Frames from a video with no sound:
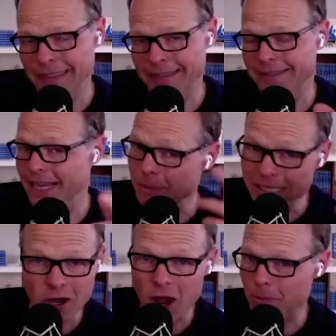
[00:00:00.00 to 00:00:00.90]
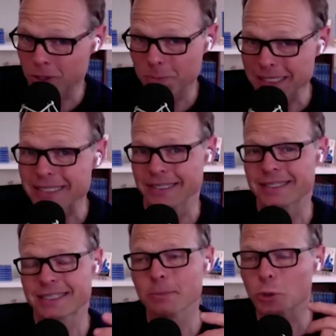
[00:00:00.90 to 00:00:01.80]
Same e-commerce
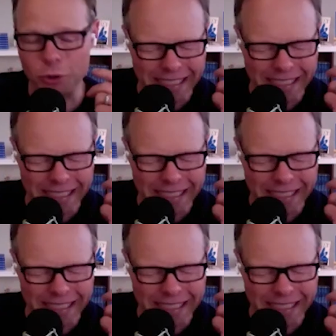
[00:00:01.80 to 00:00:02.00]
business, similar